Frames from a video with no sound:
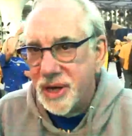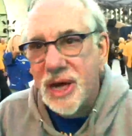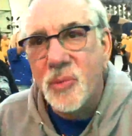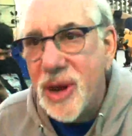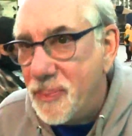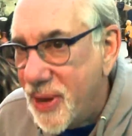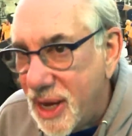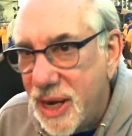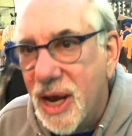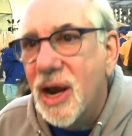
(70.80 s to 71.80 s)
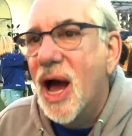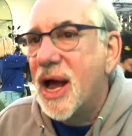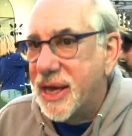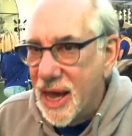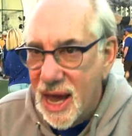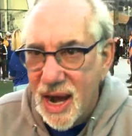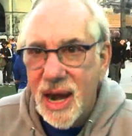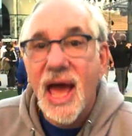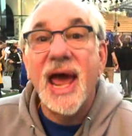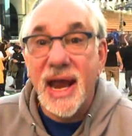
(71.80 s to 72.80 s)
can repeat it again
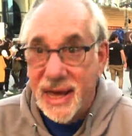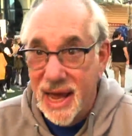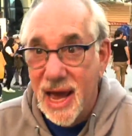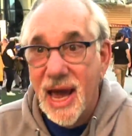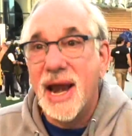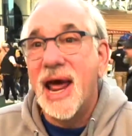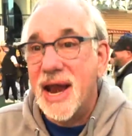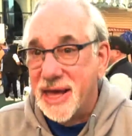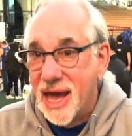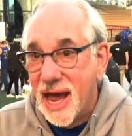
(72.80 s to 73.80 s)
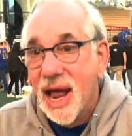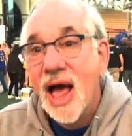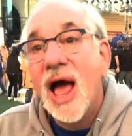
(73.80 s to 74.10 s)
and again and again.